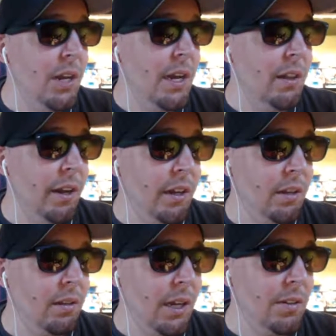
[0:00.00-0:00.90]
Like,
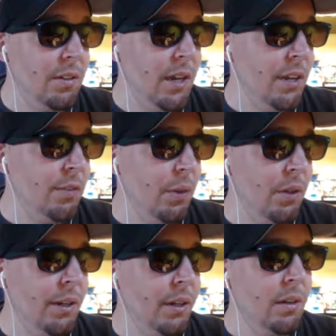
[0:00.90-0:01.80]
that's nice, but
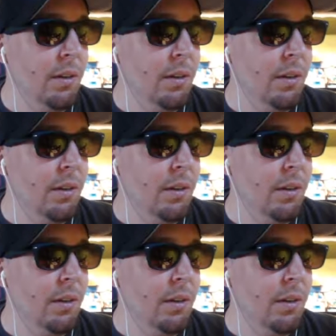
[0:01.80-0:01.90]
like,